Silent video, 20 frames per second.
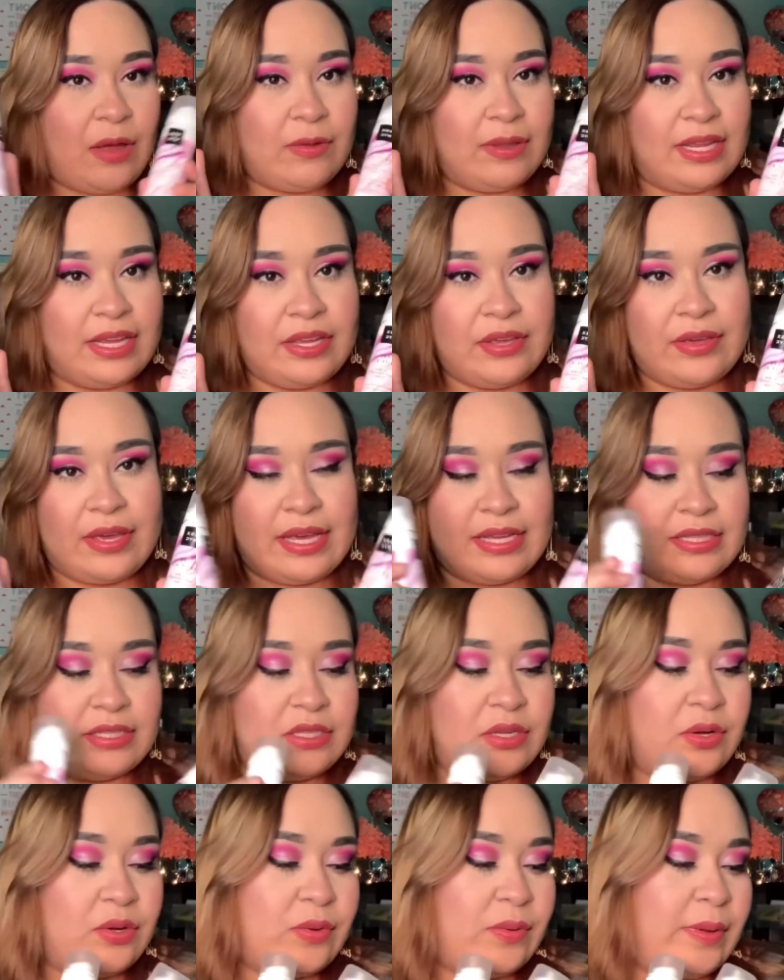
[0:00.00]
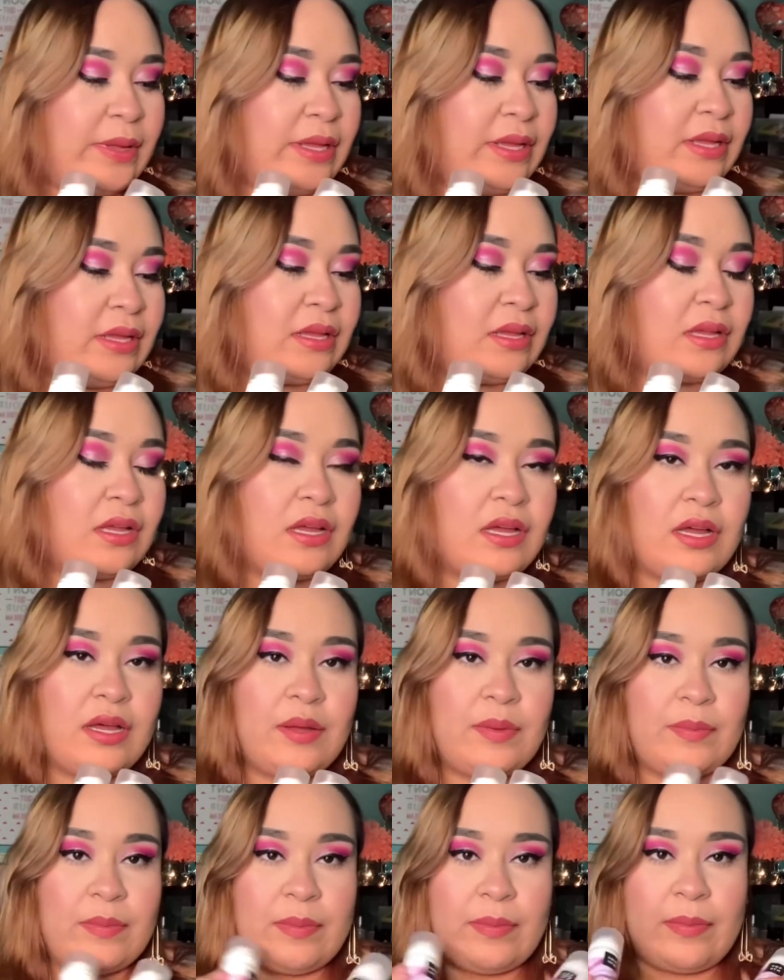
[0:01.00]
let you guys know
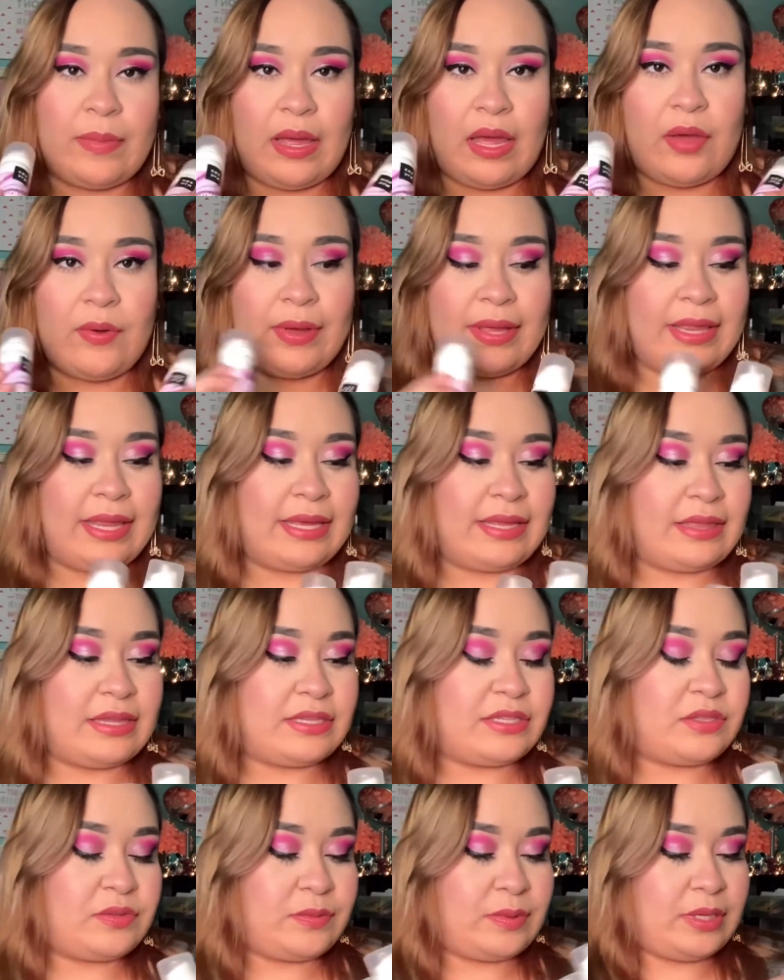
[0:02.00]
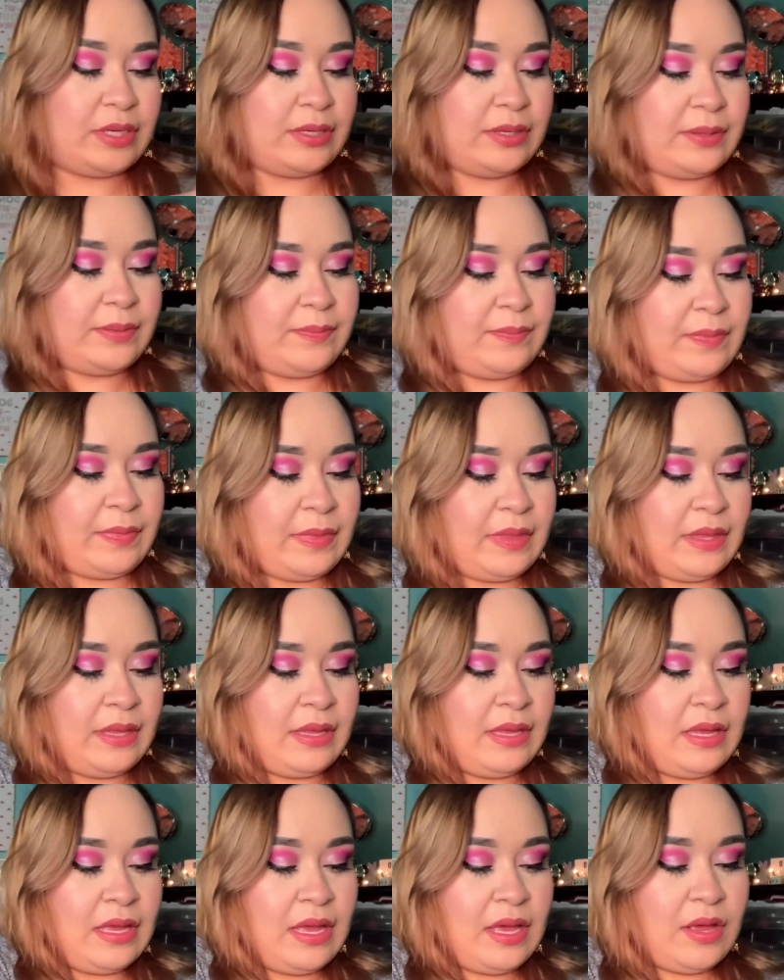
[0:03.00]
um, how I like this one
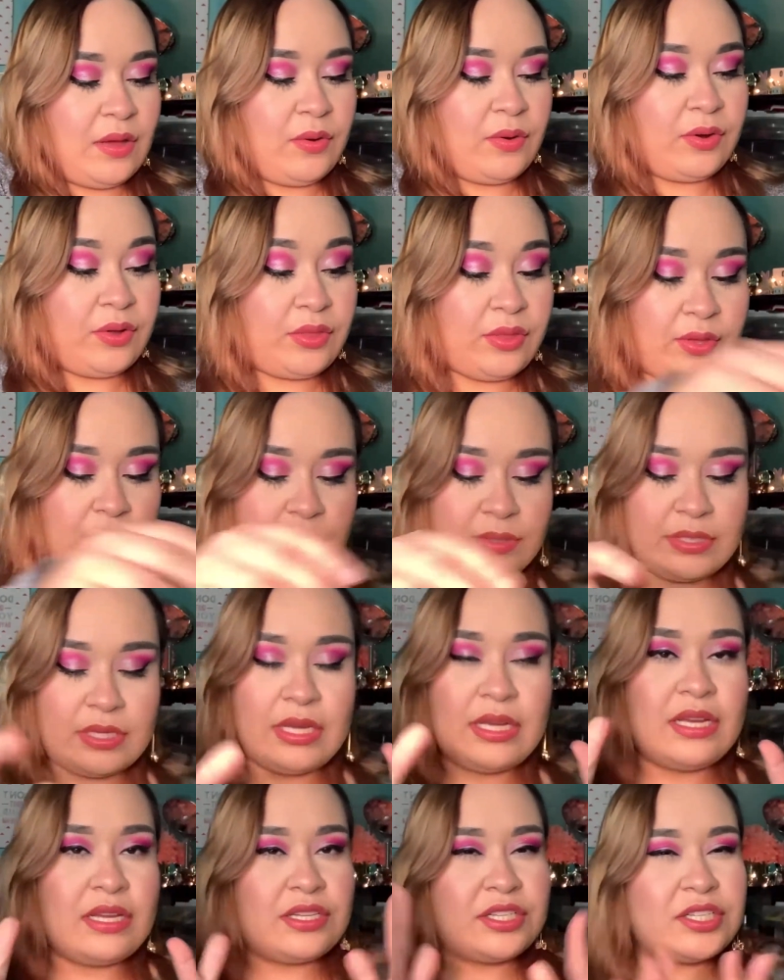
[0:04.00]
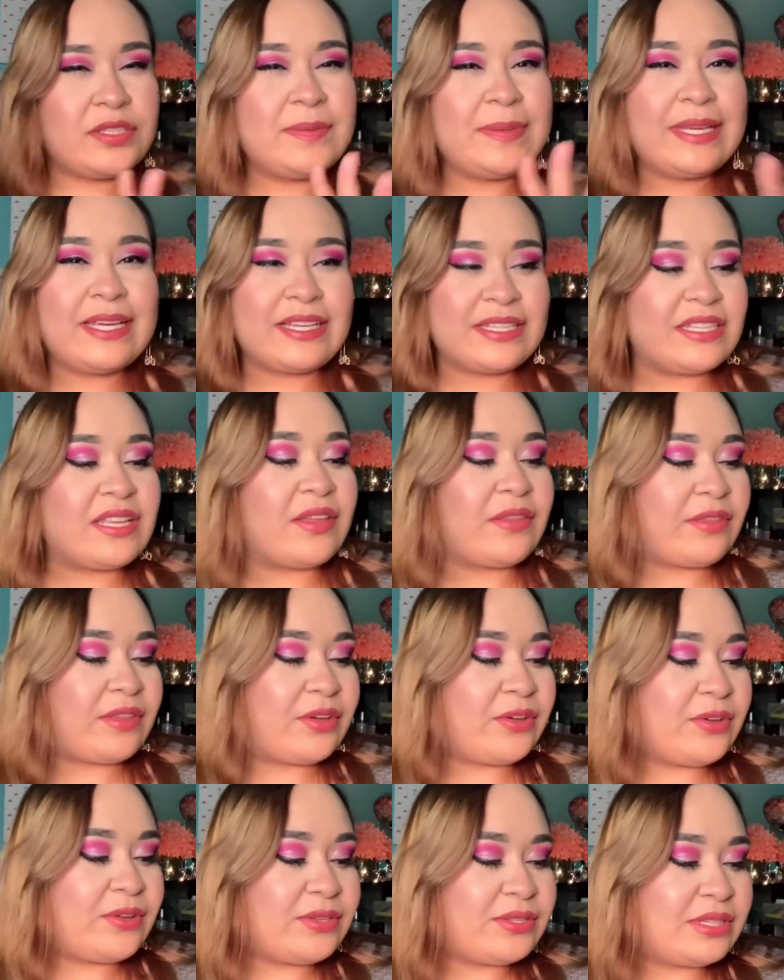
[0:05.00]
or those. Just because of
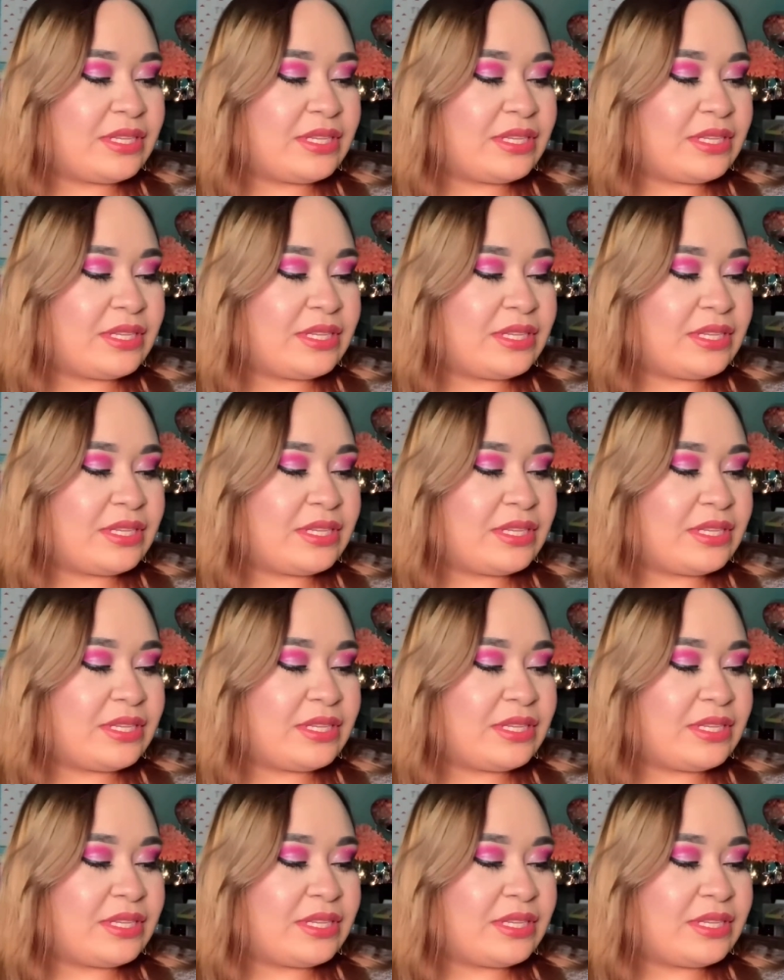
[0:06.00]
those